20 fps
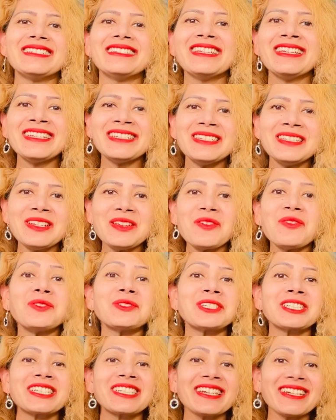Did you
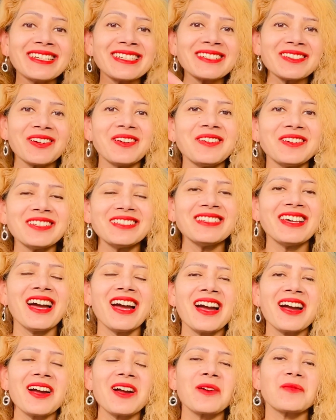cheat
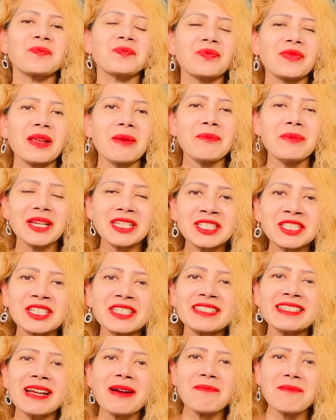on
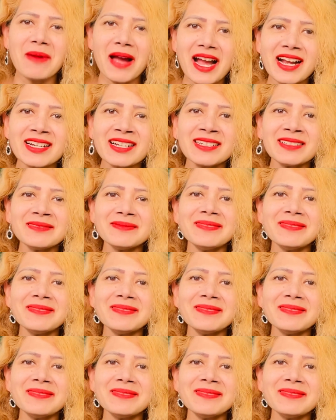Victoria Beckham?